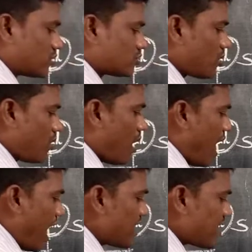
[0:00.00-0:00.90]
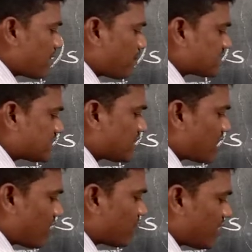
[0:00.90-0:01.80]
so 100%
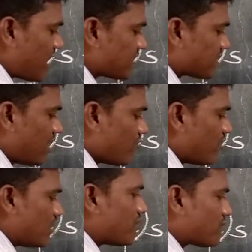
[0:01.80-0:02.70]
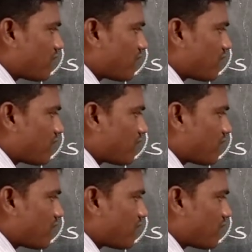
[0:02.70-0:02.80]
of light will be